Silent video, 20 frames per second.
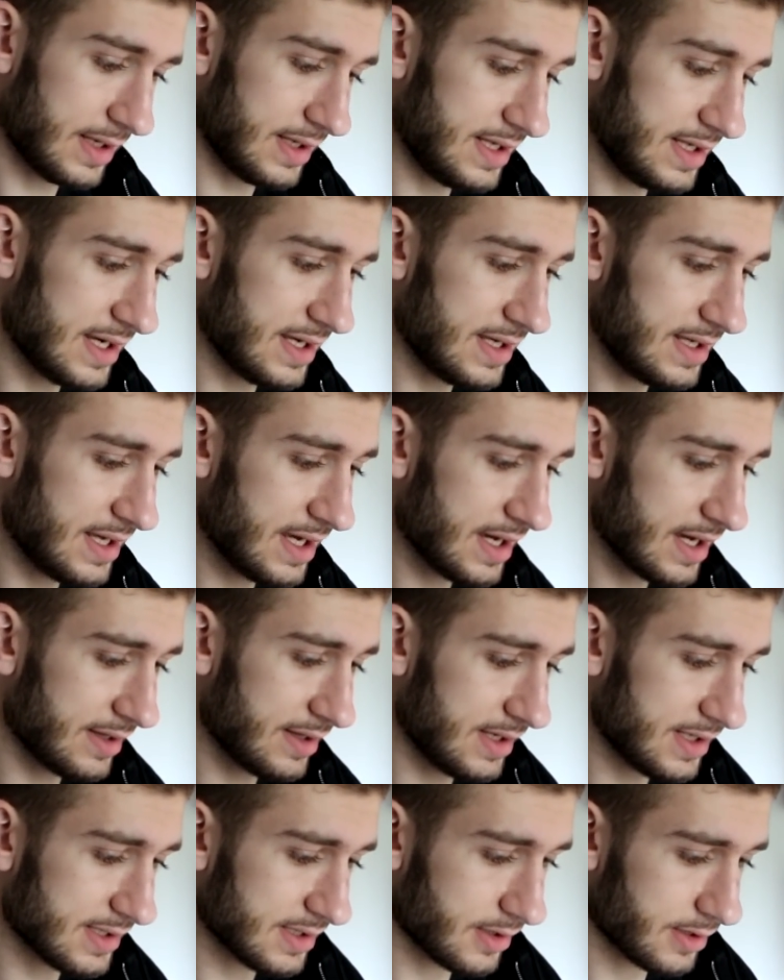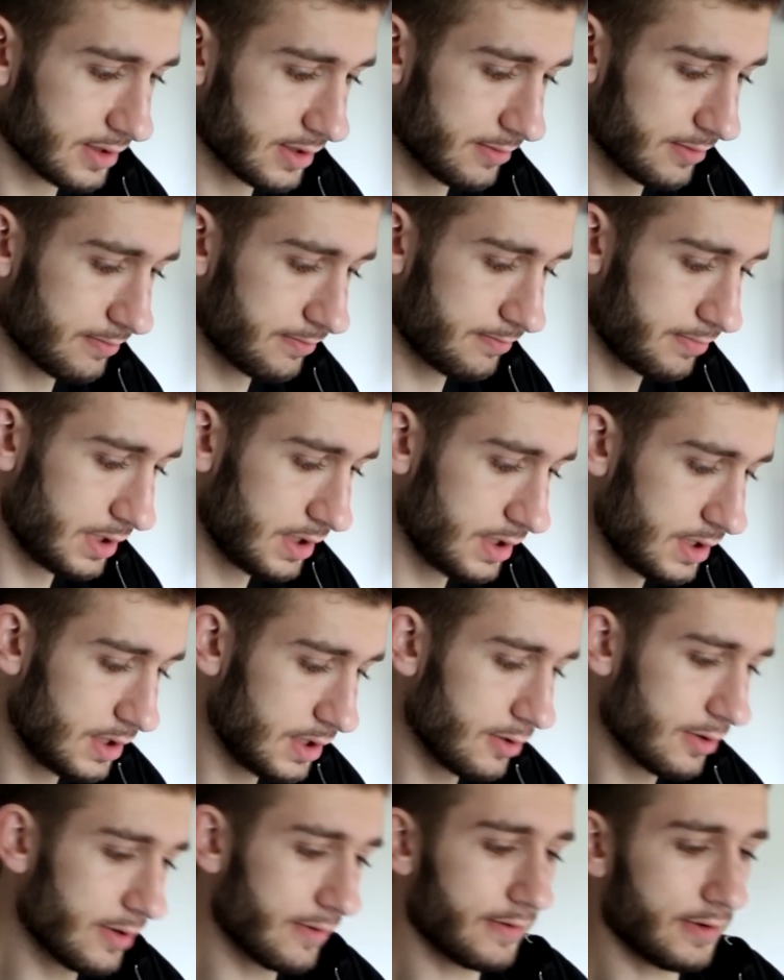Yeah, these are
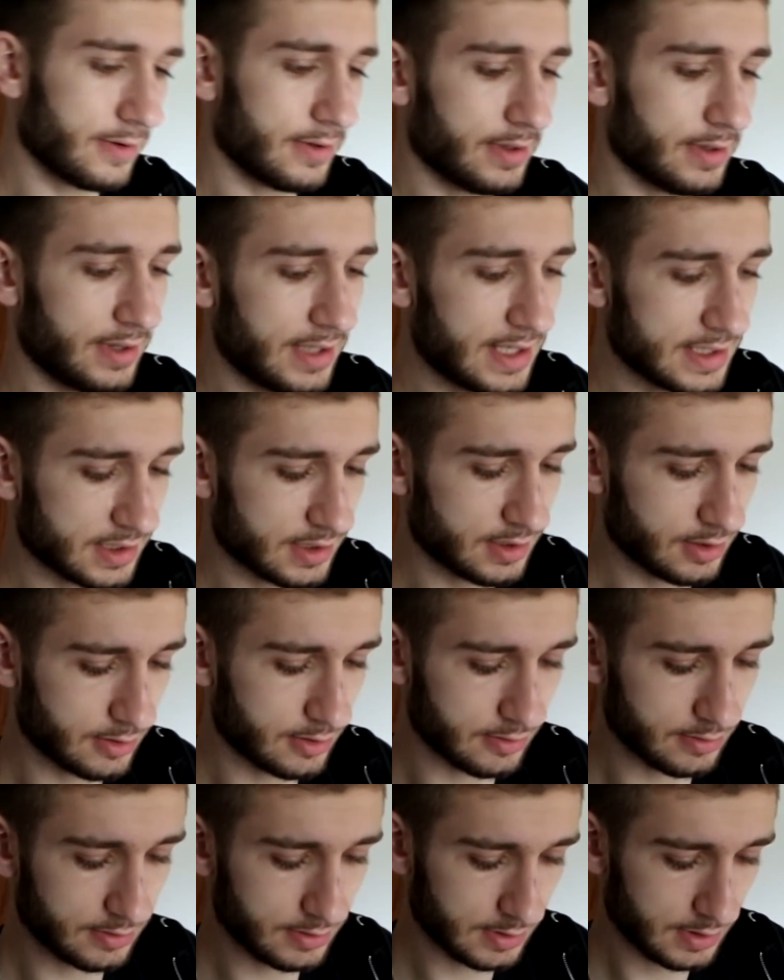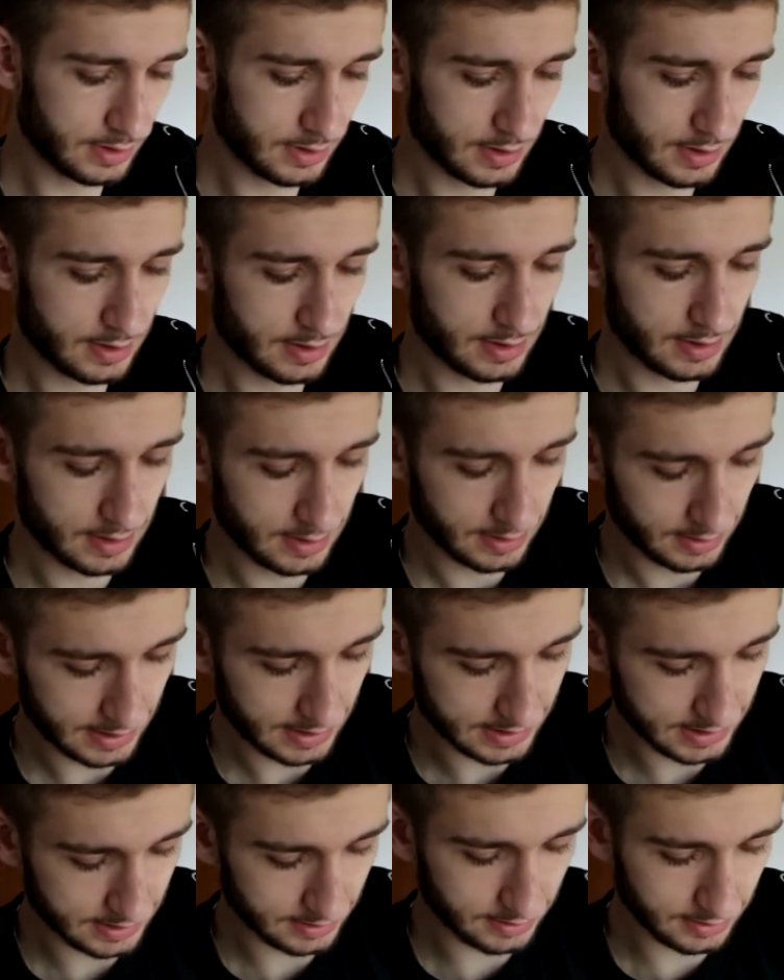beautiful. Let's go.
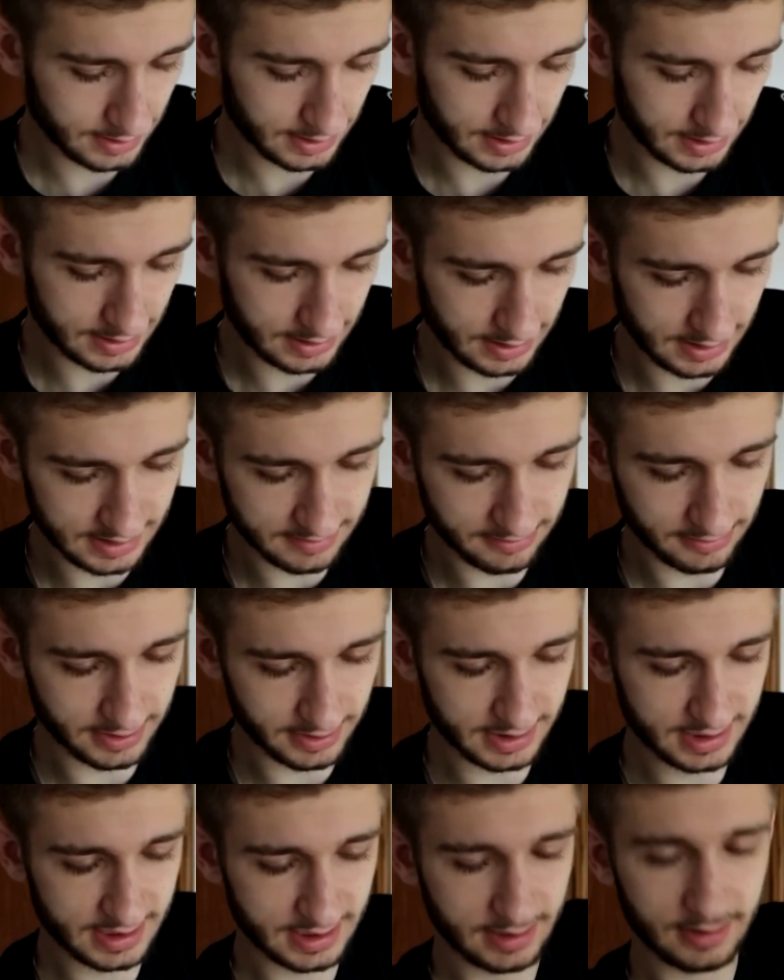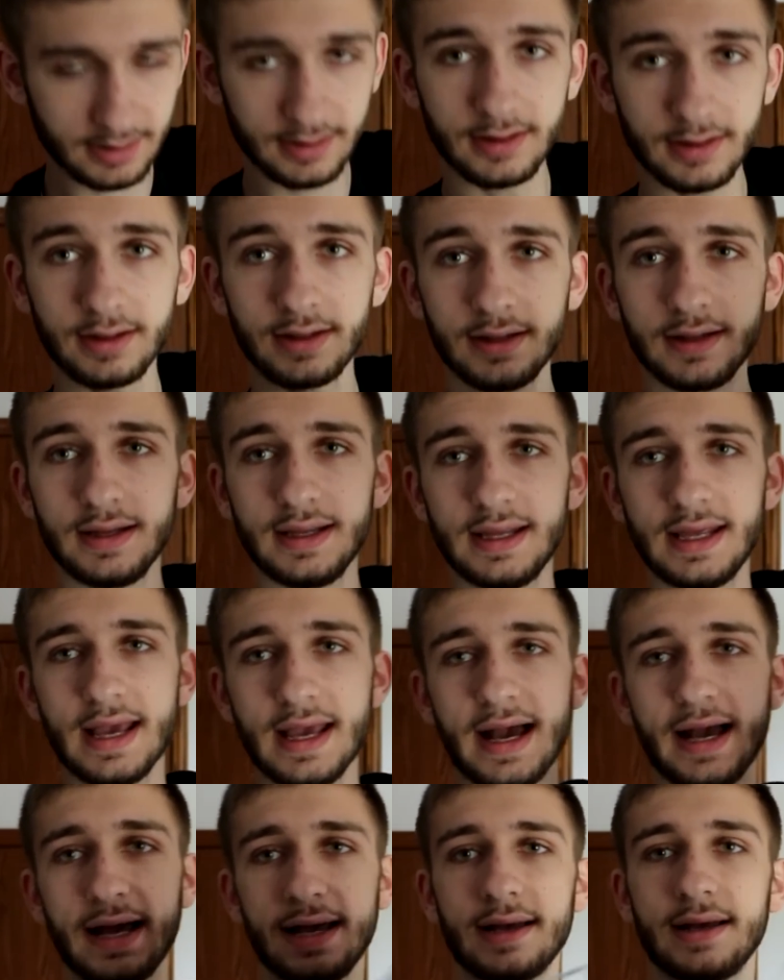Let's look at these boys.
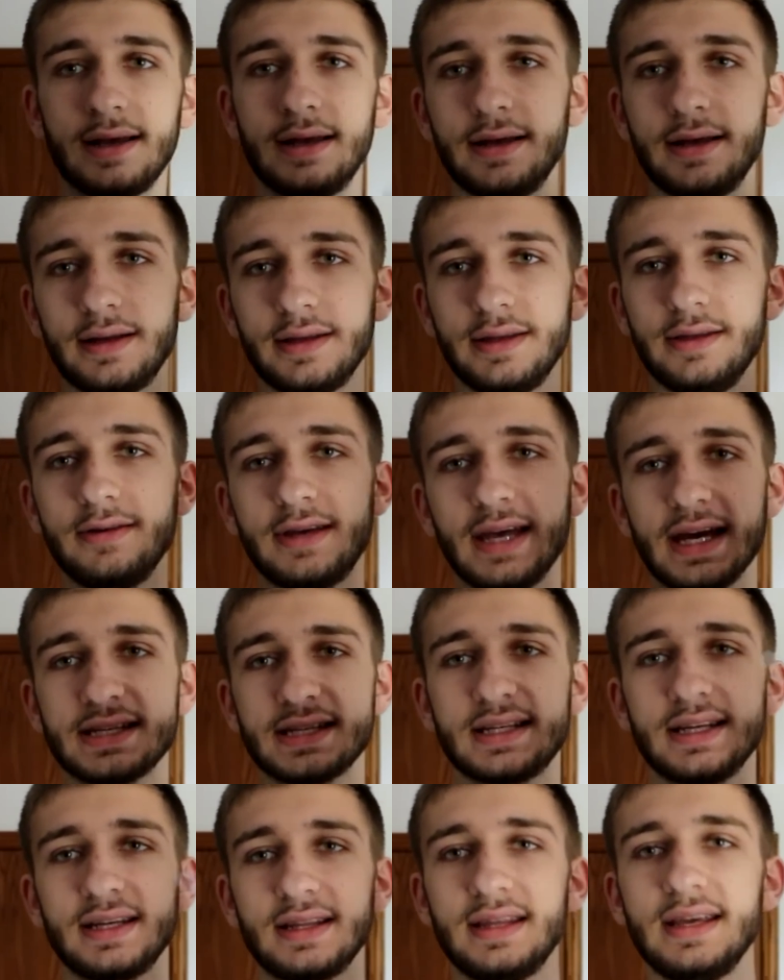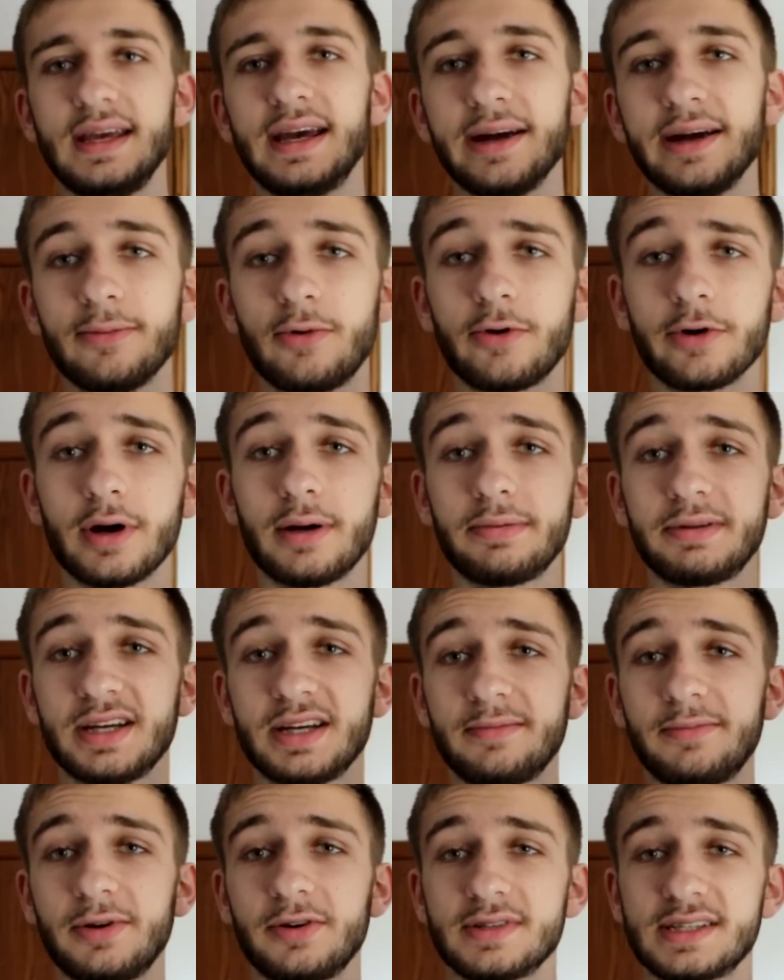Yeah, you guessed it, the Air More
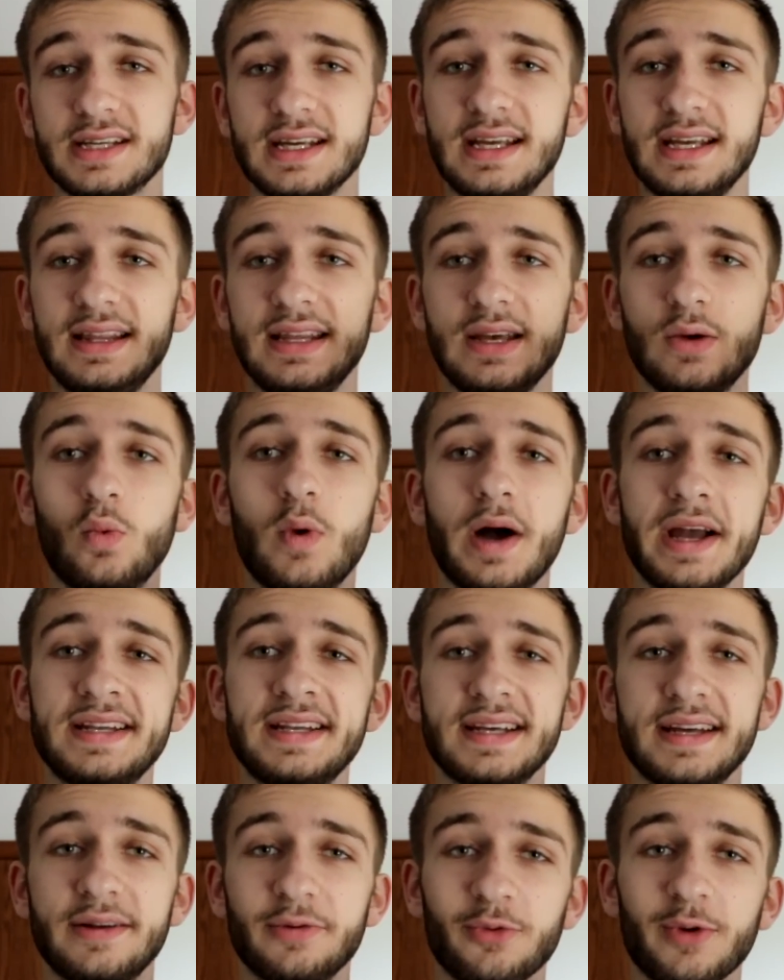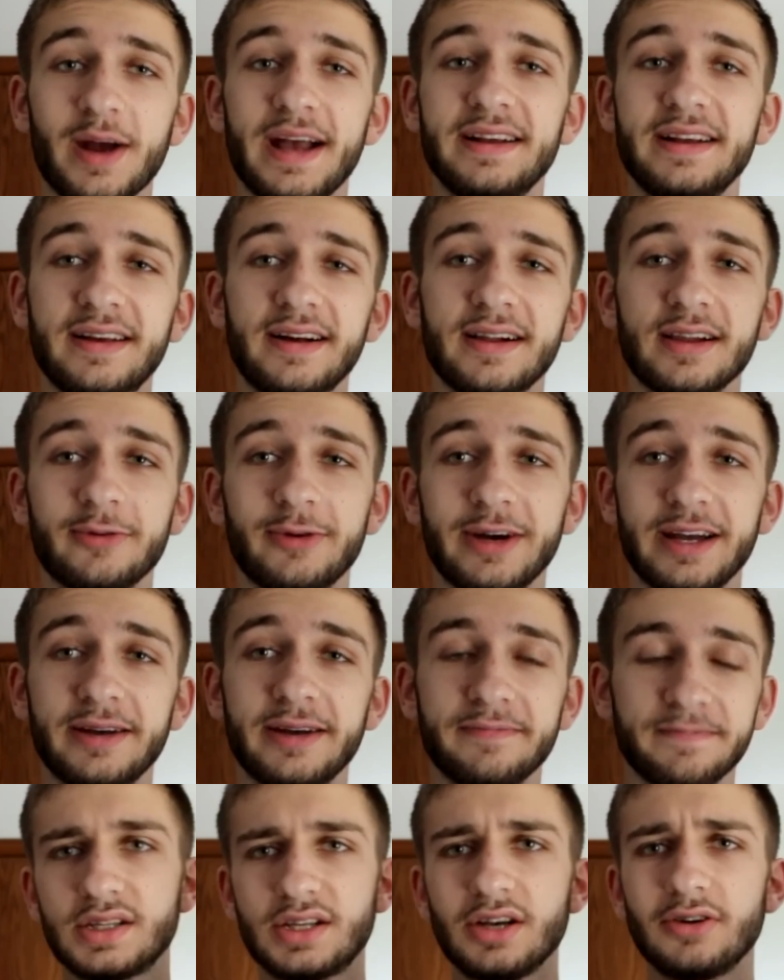Uptempos in the white and red colorway.
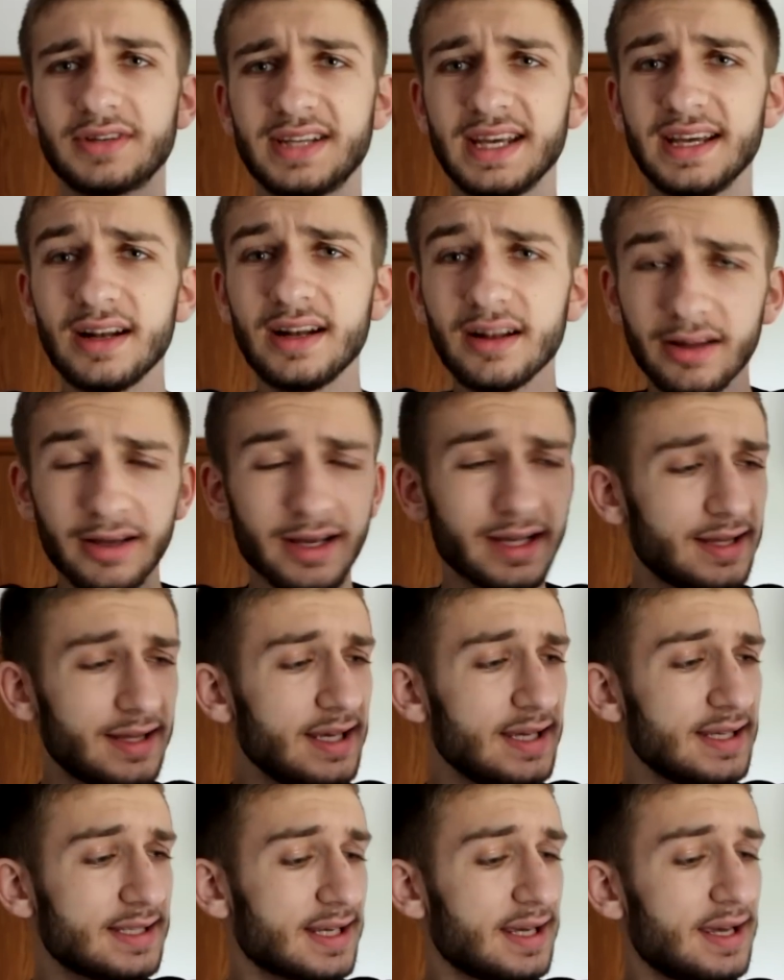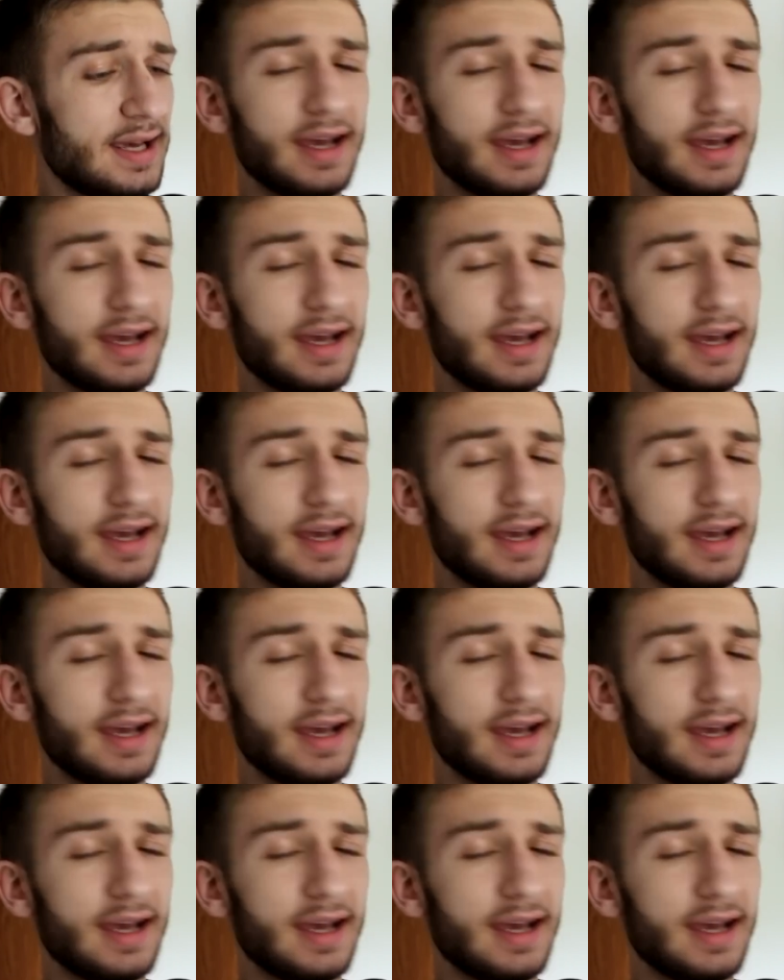So taking a look at these,